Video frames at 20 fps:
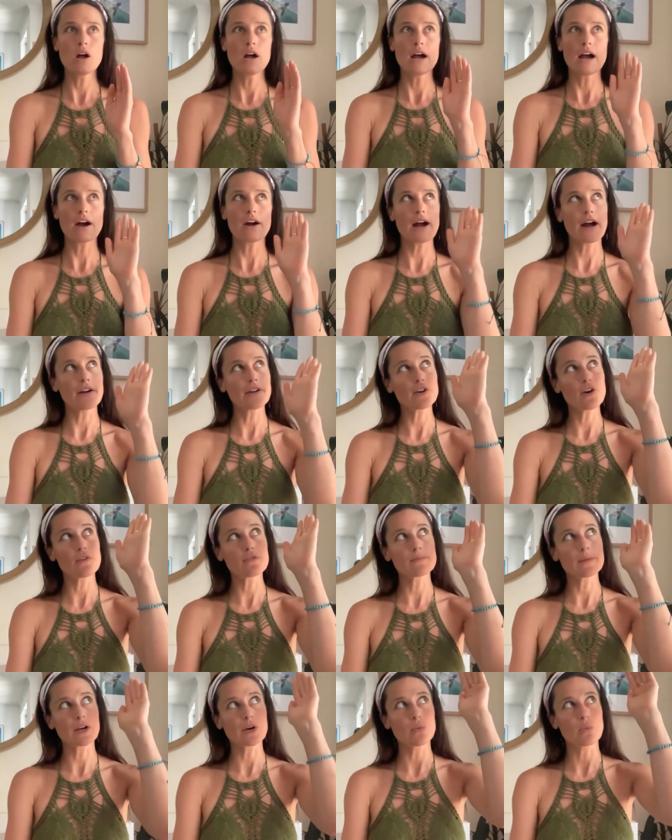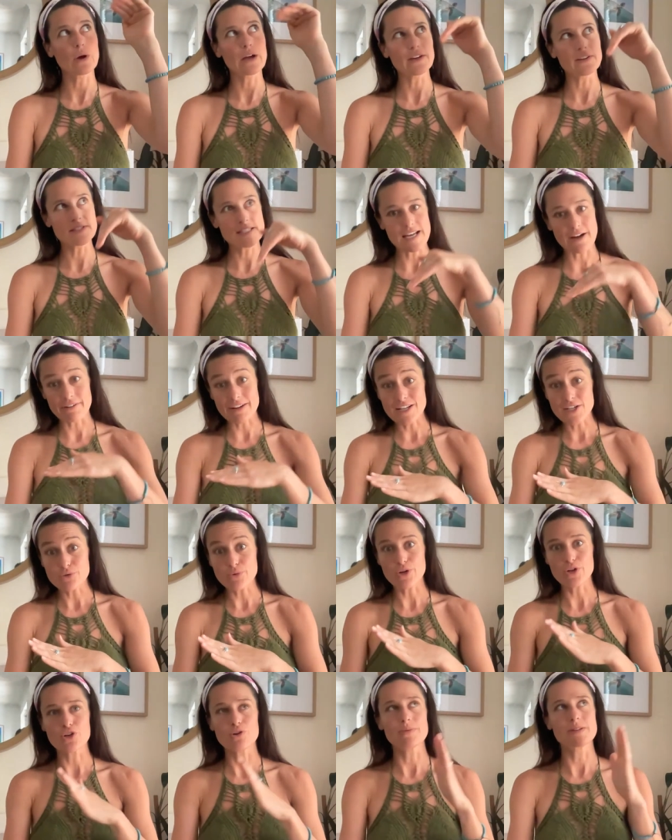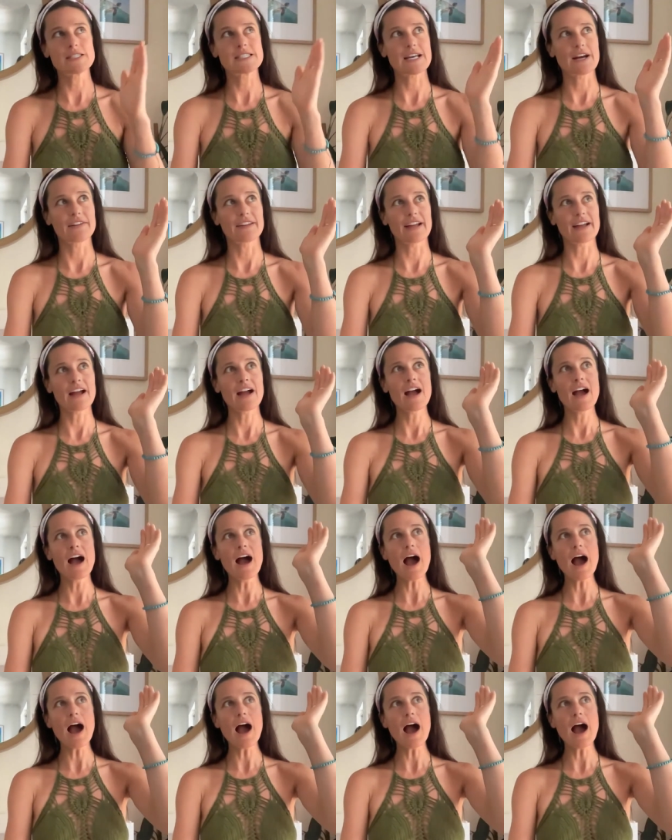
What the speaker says: How to go from like a whale sound into a human sound, like,